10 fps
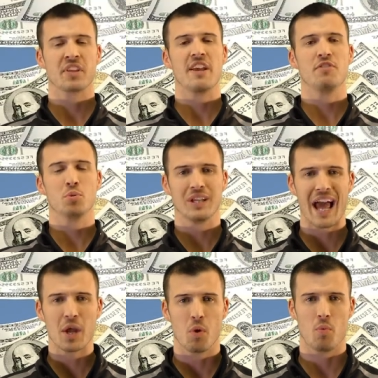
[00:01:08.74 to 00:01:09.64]
If you
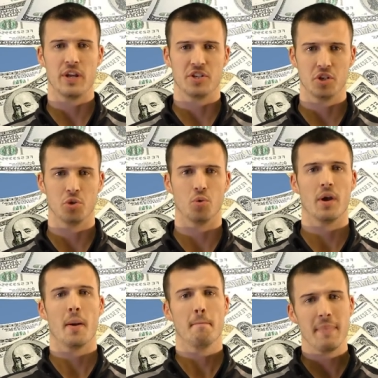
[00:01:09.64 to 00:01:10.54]
like what we do,
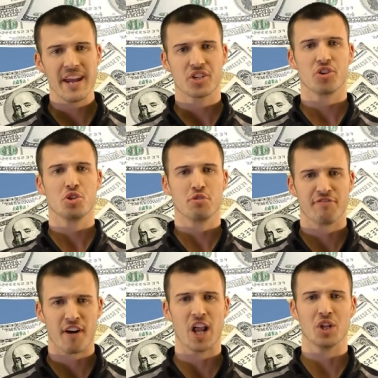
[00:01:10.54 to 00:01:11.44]
make sure you
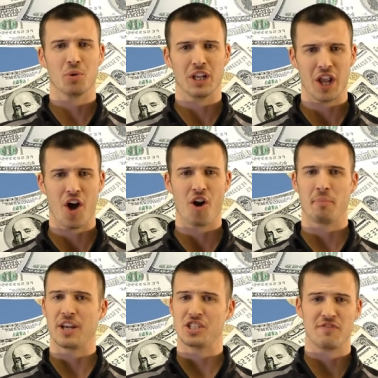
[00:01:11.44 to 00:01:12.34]
follow along,
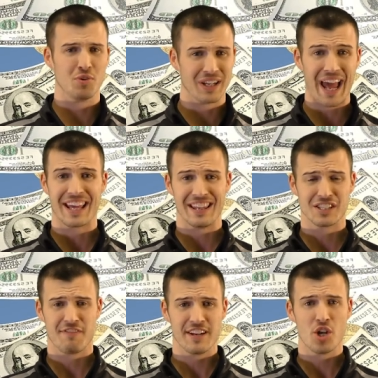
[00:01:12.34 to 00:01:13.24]
because if you like
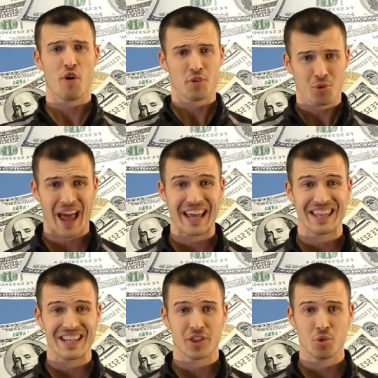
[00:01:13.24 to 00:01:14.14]
this video, if you like
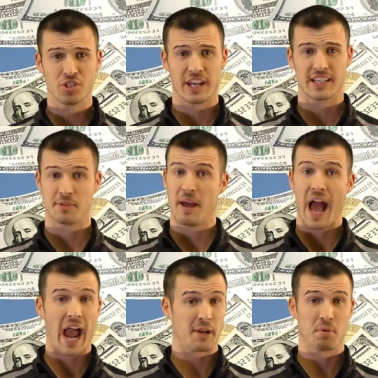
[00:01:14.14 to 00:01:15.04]
the enthusiasm,
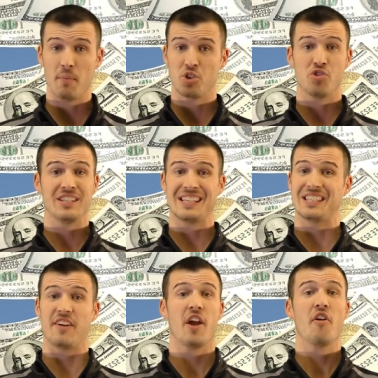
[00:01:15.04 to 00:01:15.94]
I can promise you this
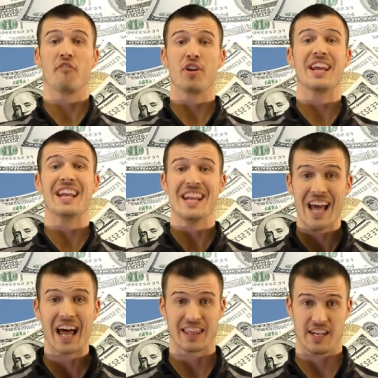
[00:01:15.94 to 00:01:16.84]
is a freaking
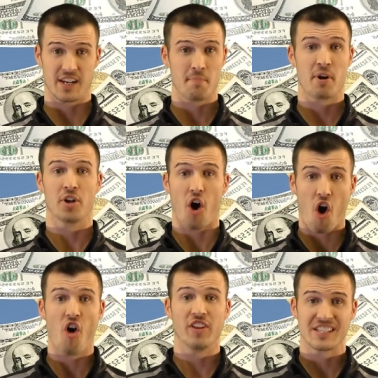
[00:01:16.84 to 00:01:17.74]
nothing compared to
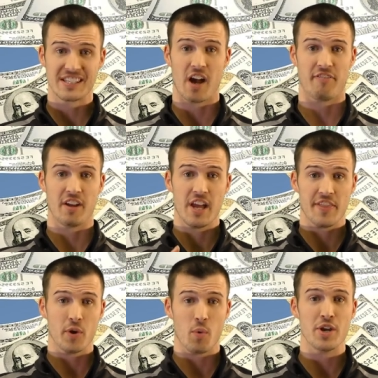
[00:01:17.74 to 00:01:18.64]
all the stuff
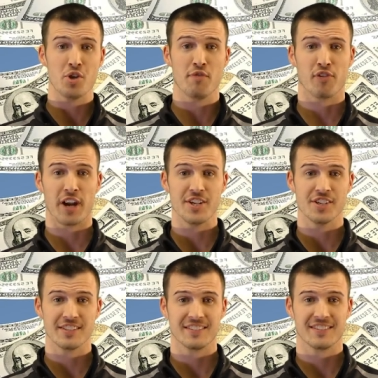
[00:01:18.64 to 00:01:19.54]
that we do for
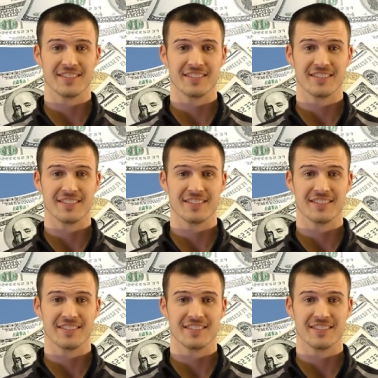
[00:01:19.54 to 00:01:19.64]
agents.